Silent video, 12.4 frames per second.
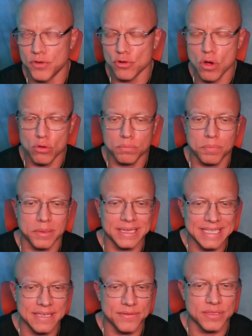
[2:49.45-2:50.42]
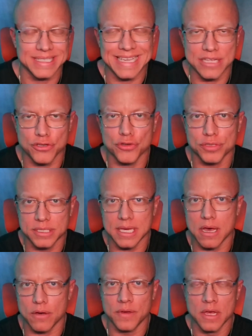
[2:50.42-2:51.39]
your own beliefs in
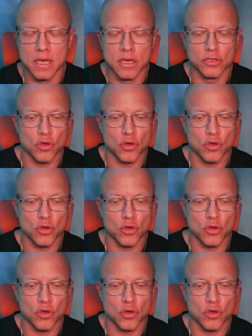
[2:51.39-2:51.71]
yourself.